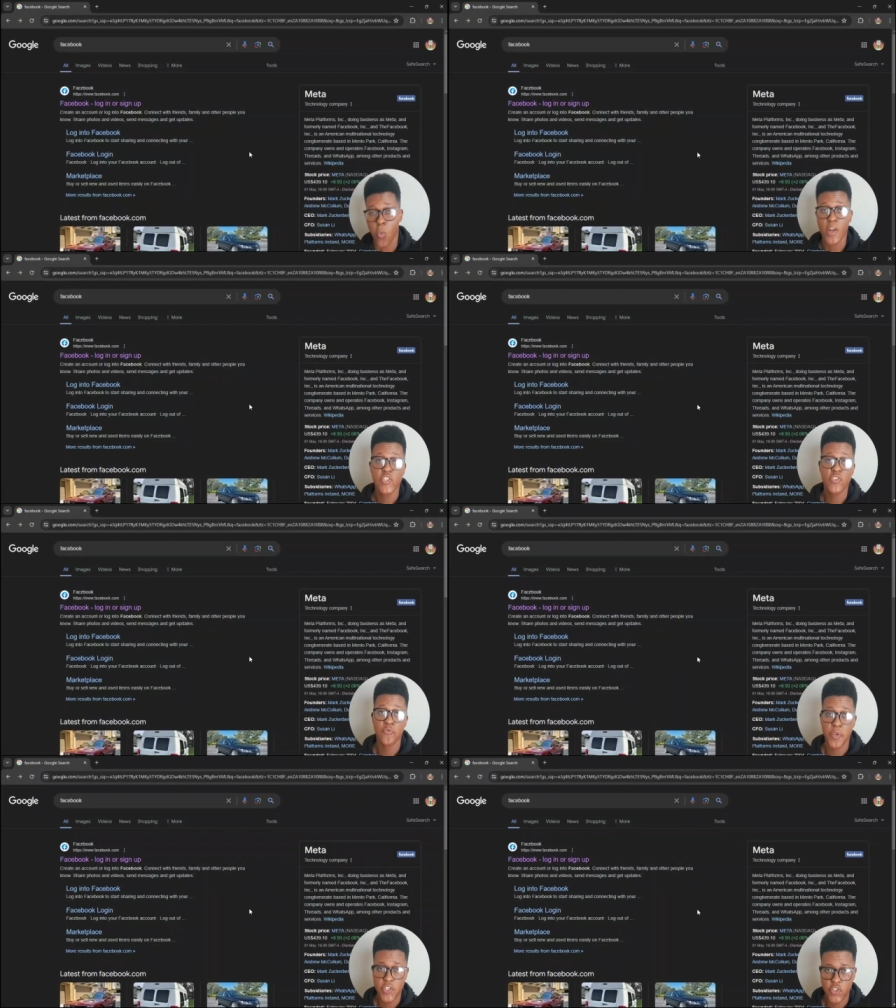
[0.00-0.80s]
once
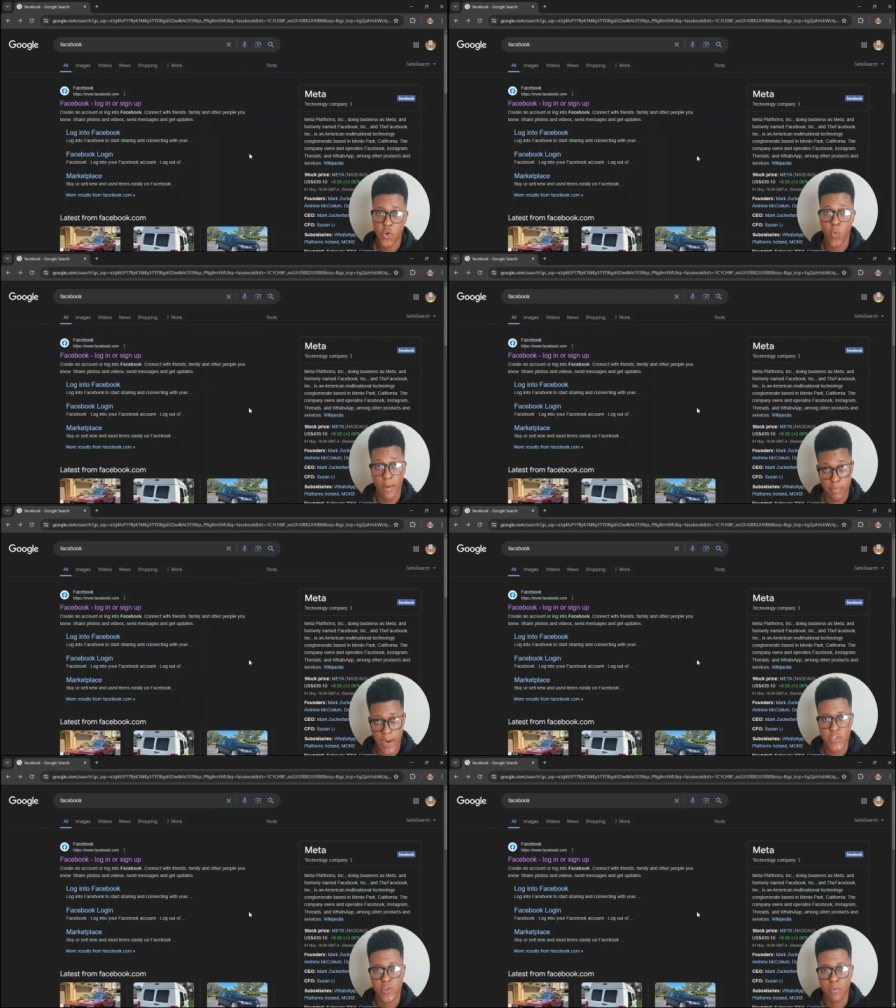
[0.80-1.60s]
you've reached your web
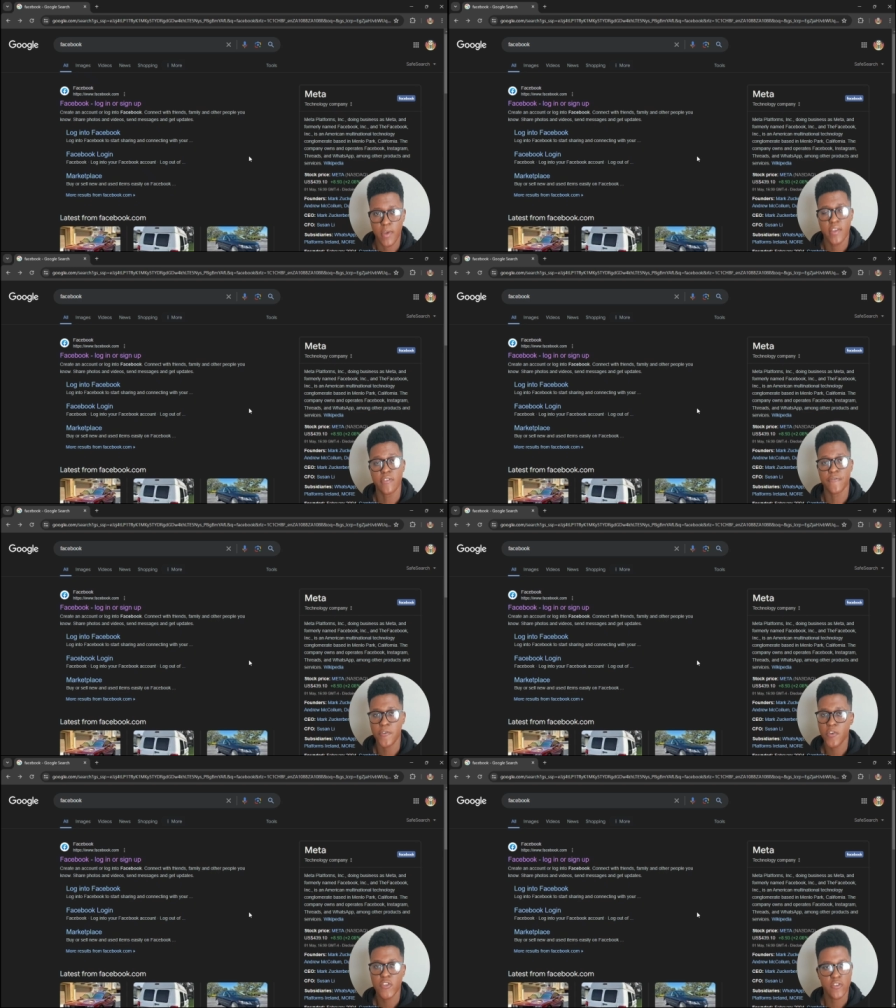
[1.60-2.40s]
browser, the
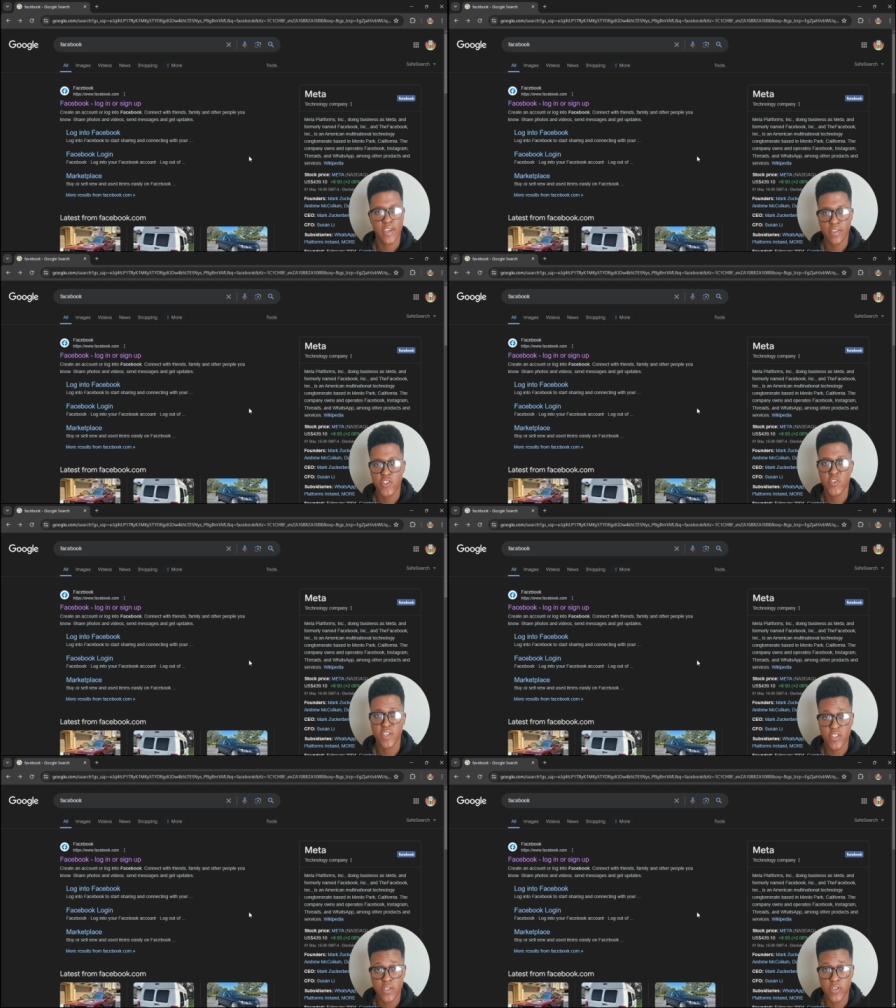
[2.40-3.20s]
first thing that you
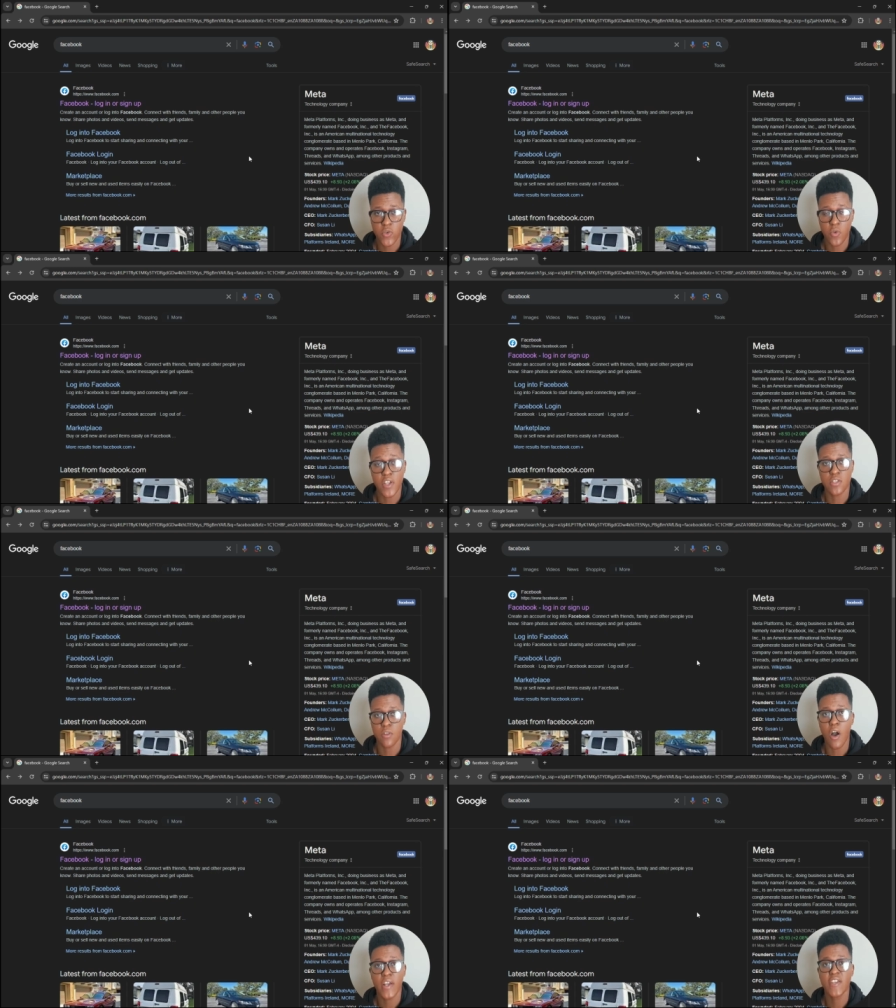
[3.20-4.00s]
need to do is
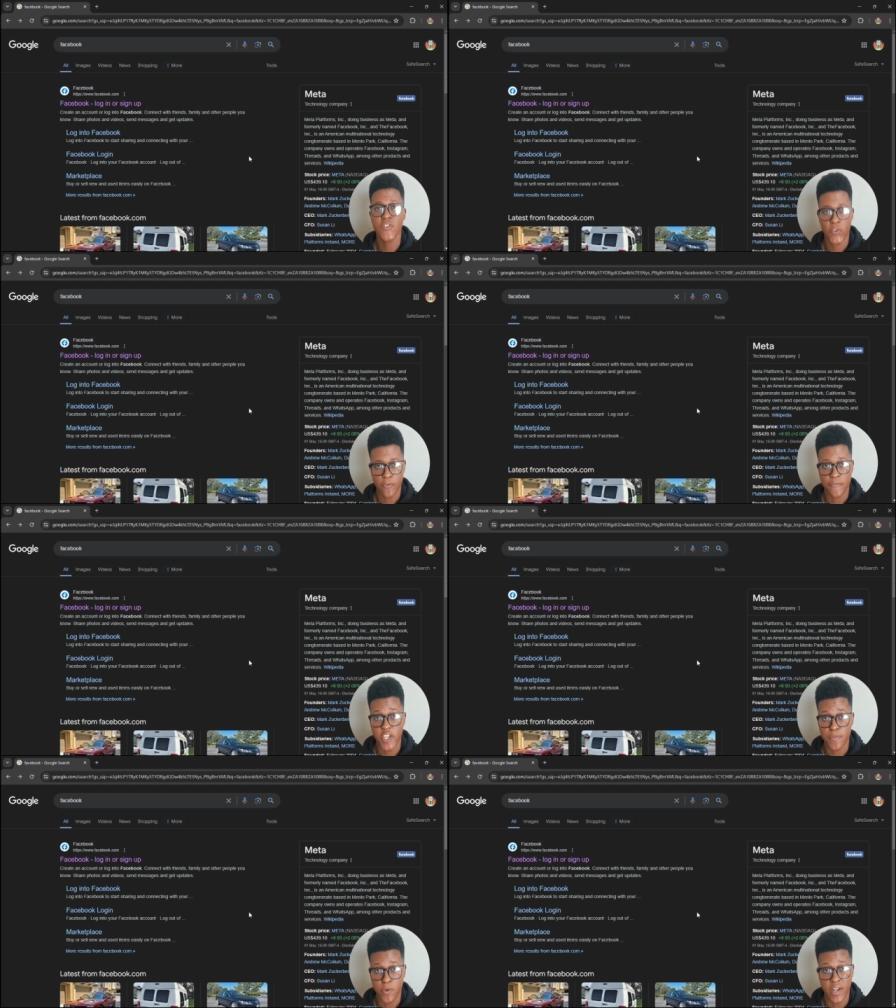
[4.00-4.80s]
log into your
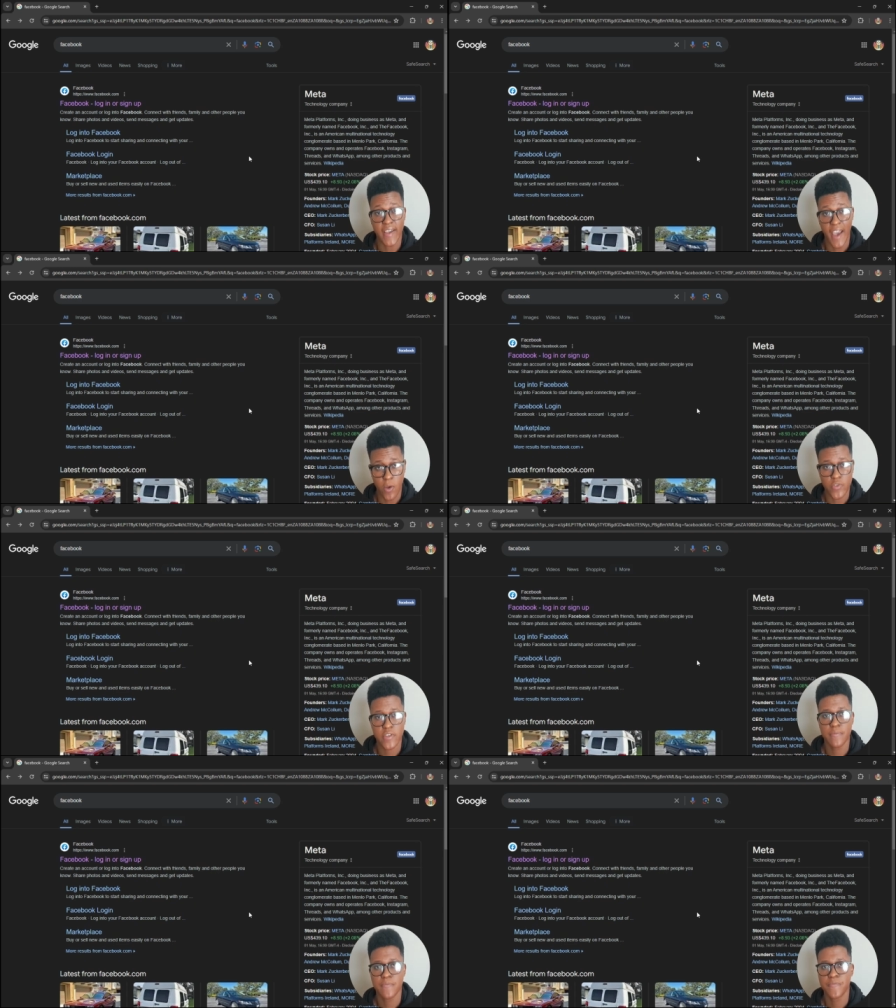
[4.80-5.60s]
Facebook account.